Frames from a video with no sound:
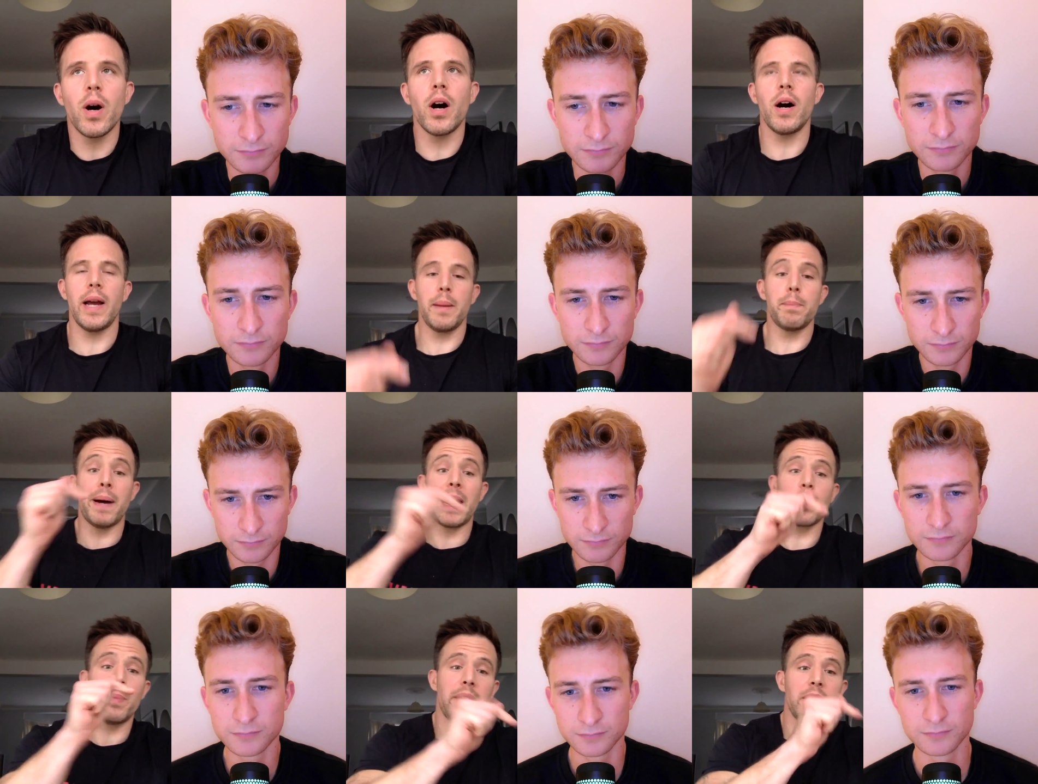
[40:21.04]
Speaker 1: are a
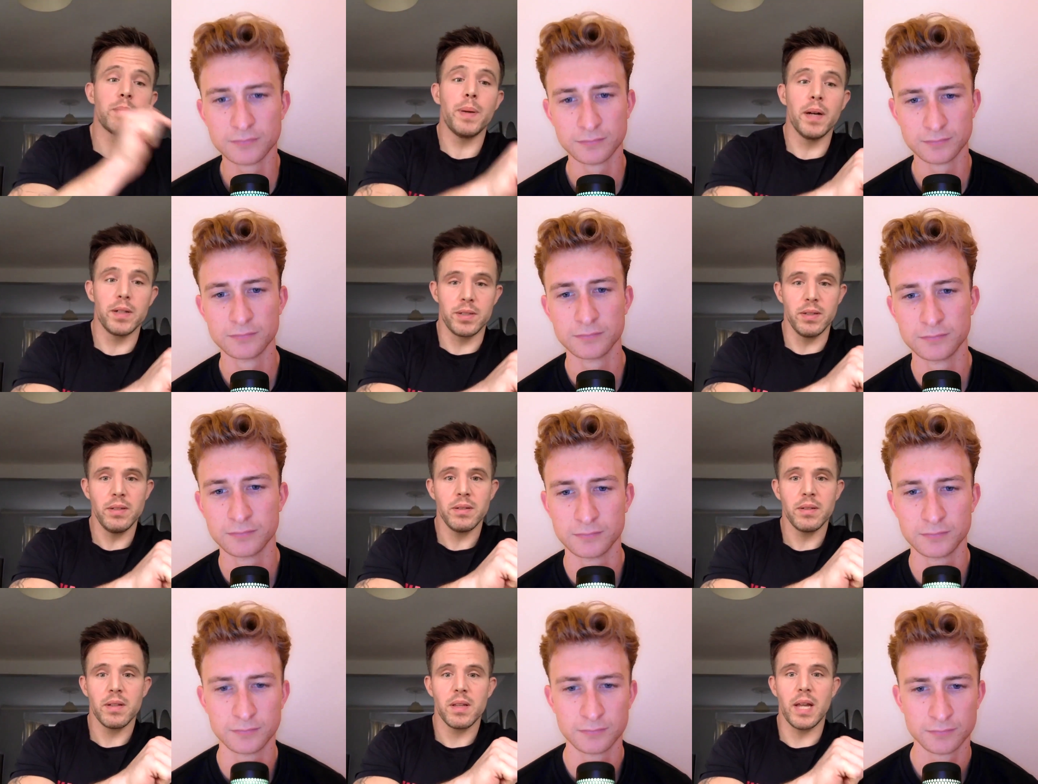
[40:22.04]
back pained person
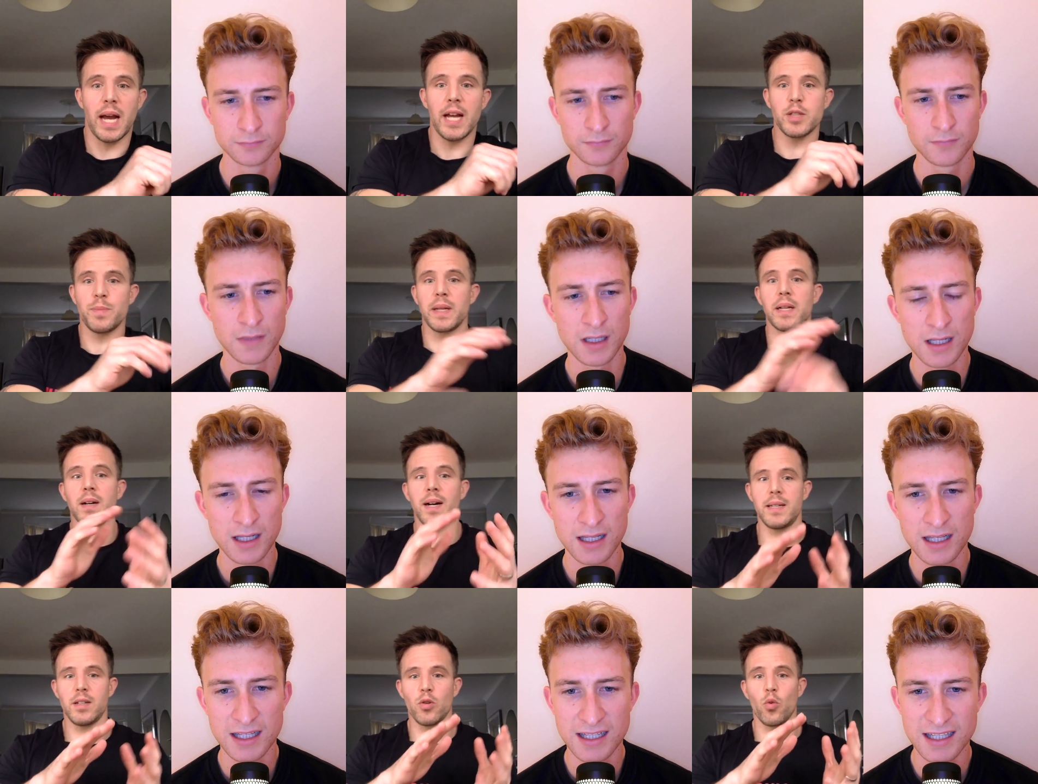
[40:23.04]
that has been
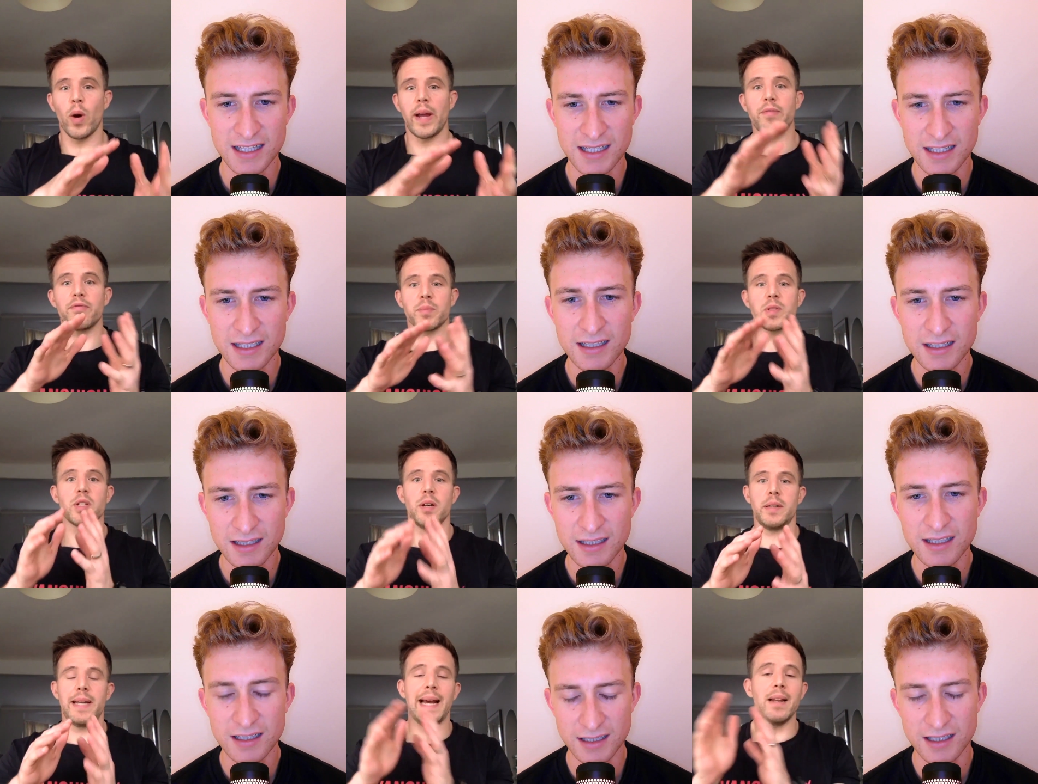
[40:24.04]
guided away from
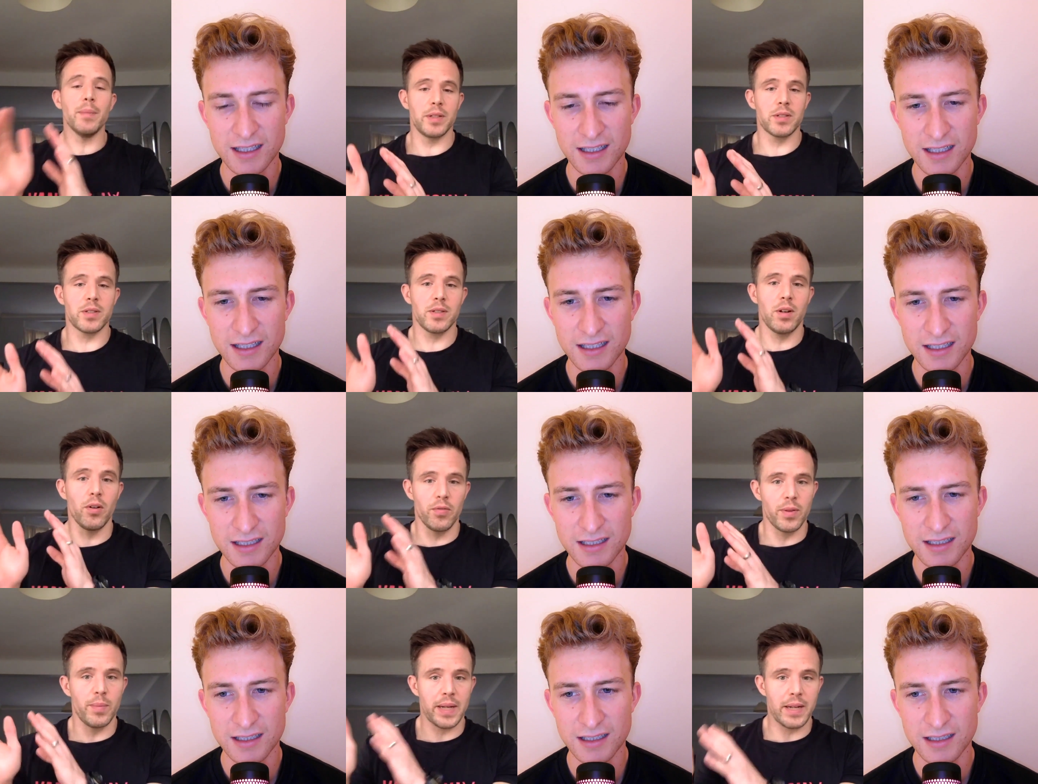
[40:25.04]
certain elements of
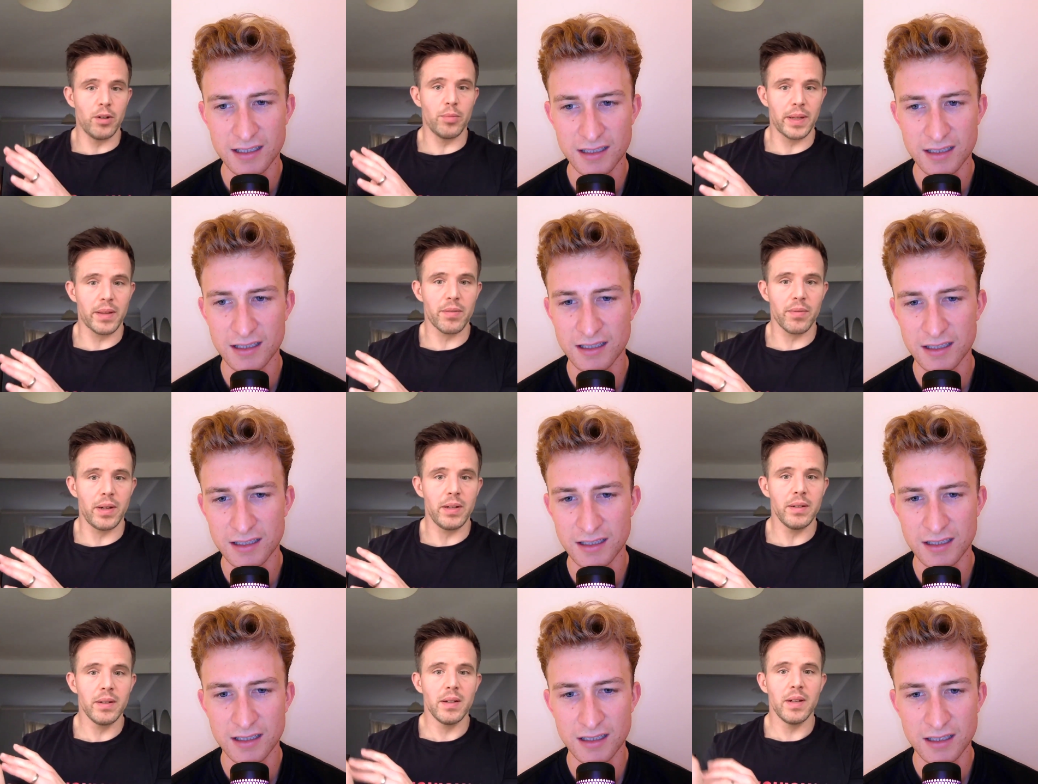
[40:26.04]
the McGill Big Three,
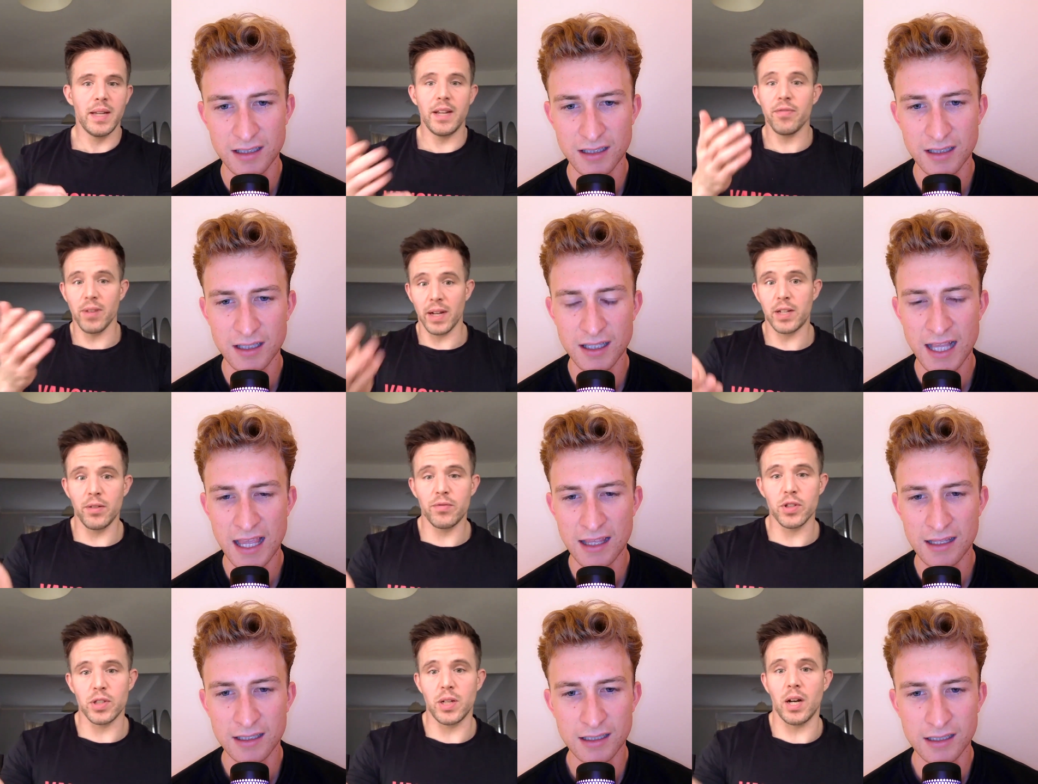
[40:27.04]
if, like you've
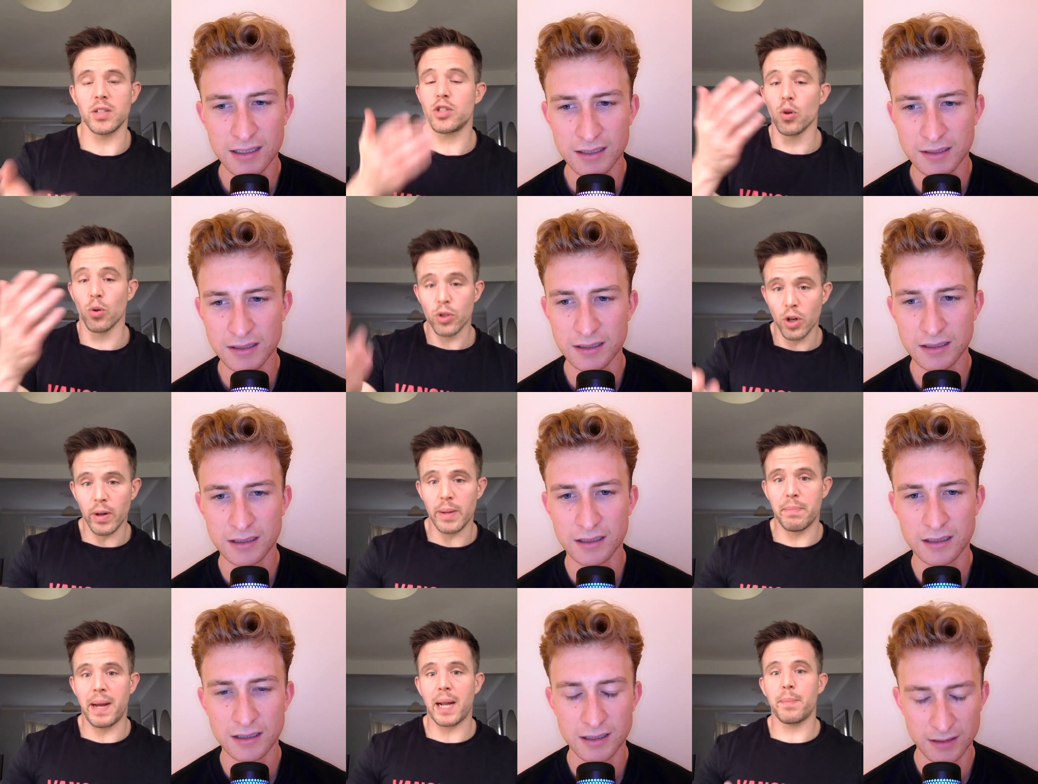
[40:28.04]
just asked, you're not
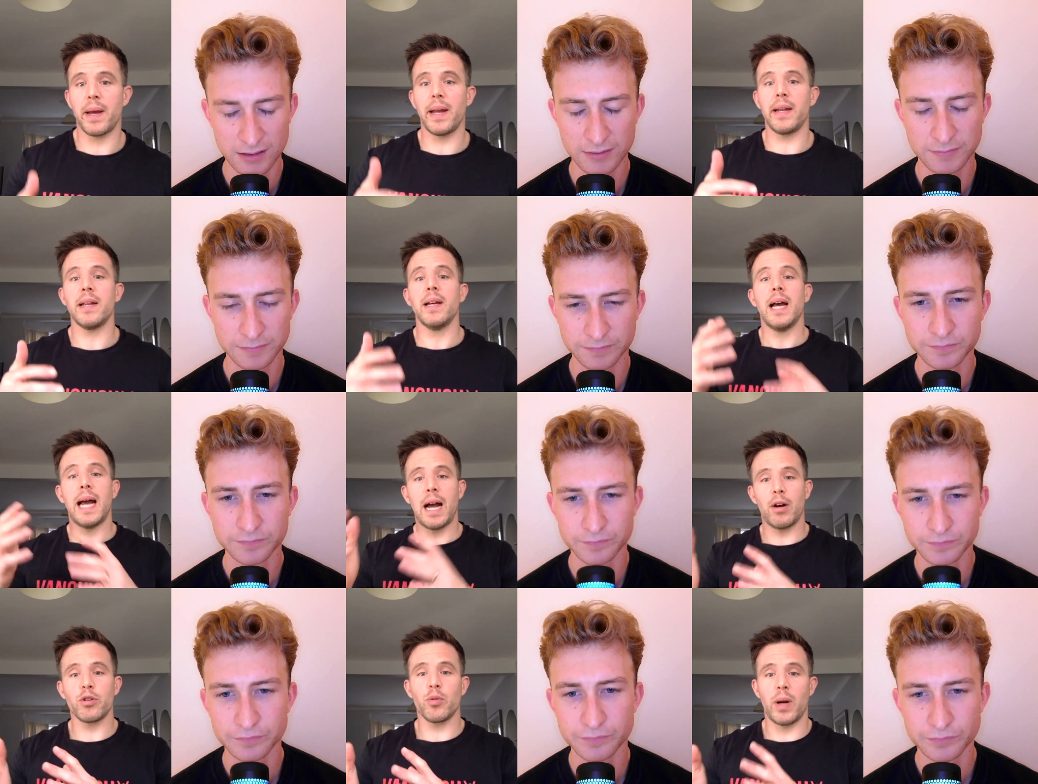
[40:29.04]
in back pain,
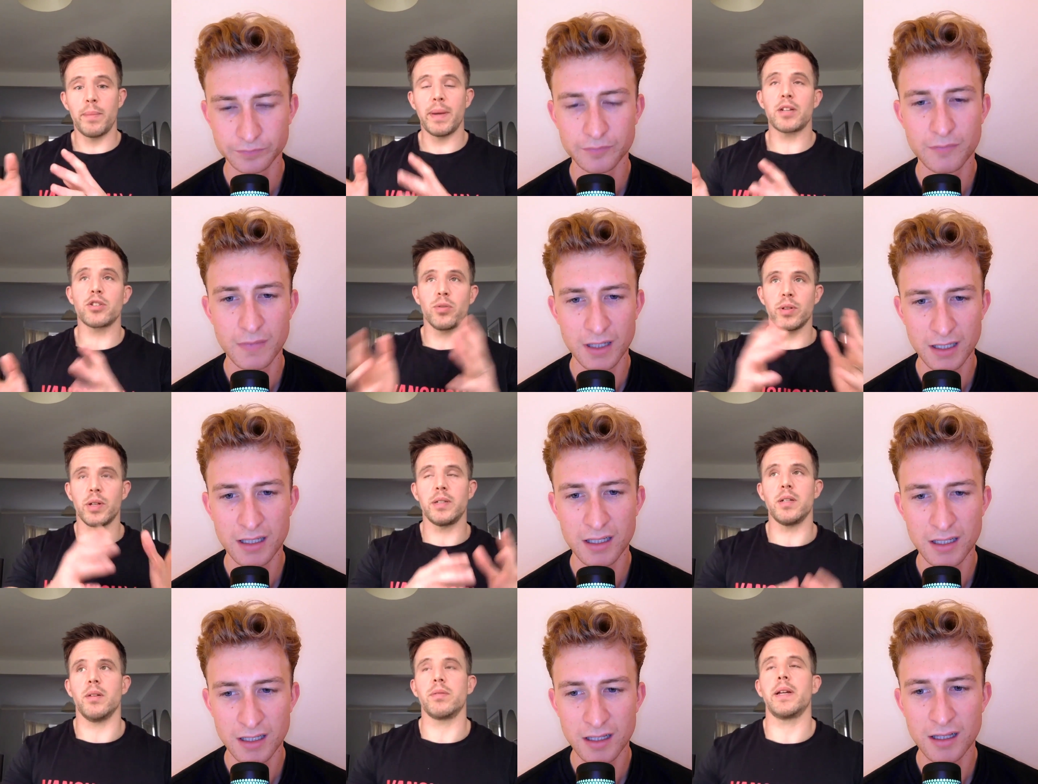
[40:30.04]
how do I make sure that I
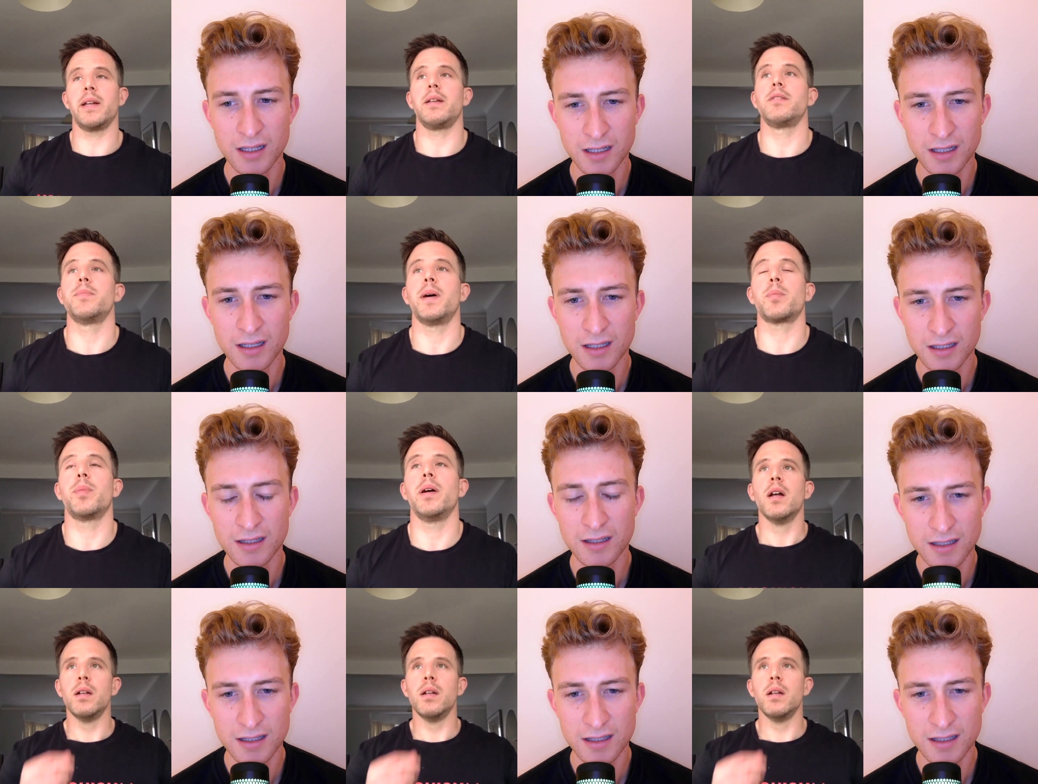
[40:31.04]
don't get into back pain?